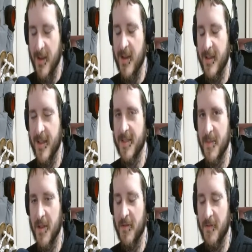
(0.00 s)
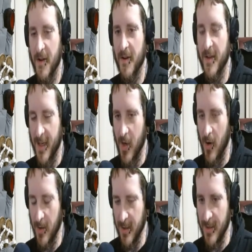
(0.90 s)
this motherfucker hit
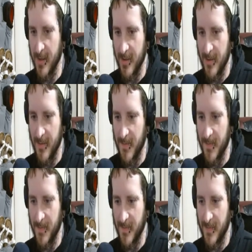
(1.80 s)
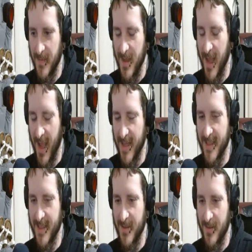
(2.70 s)
cartilage.
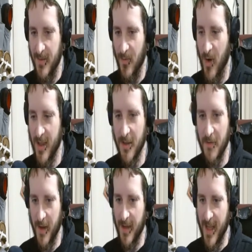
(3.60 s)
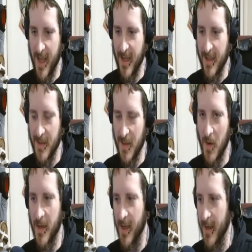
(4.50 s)
That's what the fuck that is.
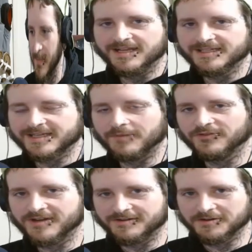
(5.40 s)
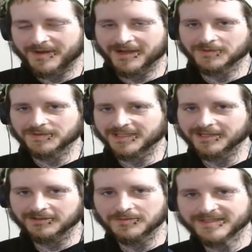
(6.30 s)
Okay, time for Dr. Michael to get
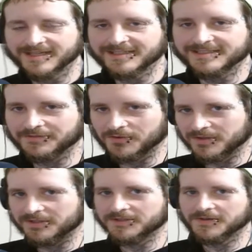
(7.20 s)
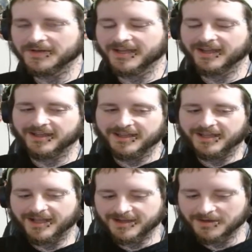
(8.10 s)
a little bit scientific with you. Okay,
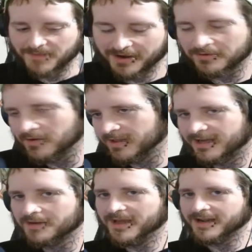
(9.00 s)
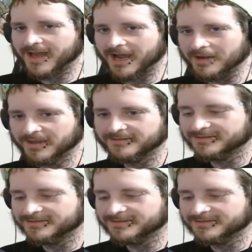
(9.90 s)
I don't know a lot about anatomy,